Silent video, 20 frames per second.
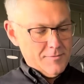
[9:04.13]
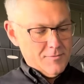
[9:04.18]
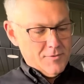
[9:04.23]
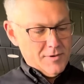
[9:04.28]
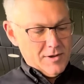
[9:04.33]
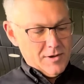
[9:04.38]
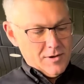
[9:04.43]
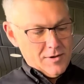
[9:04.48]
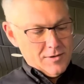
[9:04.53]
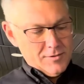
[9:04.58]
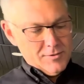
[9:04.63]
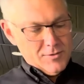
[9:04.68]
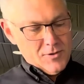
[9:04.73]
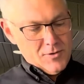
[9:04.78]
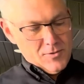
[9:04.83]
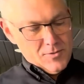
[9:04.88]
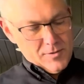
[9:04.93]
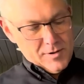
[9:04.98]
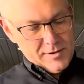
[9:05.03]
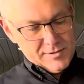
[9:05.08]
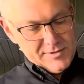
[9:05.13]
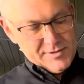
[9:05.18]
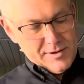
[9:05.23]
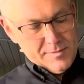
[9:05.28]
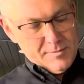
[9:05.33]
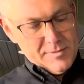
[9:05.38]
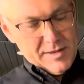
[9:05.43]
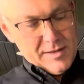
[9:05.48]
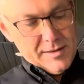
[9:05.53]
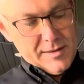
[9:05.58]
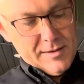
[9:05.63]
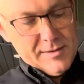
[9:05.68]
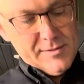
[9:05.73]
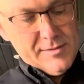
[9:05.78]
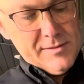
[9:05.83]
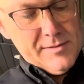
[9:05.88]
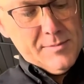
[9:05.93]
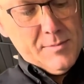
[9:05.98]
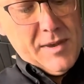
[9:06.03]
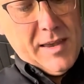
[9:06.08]
we all know where something like this
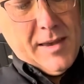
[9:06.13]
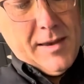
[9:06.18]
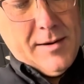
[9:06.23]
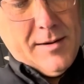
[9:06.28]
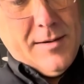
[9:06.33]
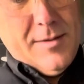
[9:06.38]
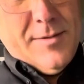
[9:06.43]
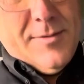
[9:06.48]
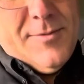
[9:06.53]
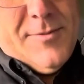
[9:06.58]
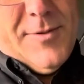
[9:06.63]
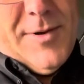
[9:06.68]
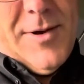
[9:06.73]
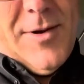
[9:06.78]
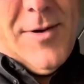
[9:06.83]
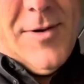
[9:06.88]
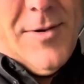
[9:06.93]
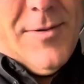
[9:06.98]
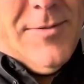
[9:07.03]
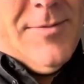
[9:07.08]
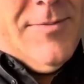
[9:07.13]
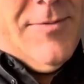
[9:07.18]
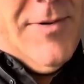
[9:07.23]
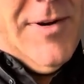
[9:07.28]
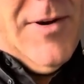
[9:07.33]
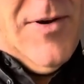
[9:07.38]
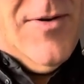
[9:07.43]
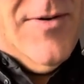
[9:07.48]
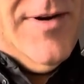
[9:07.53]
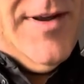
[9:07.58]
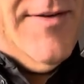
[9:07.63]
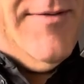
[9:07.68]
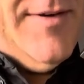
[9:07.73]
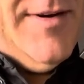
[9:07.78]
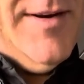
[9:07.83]
is made. we don't even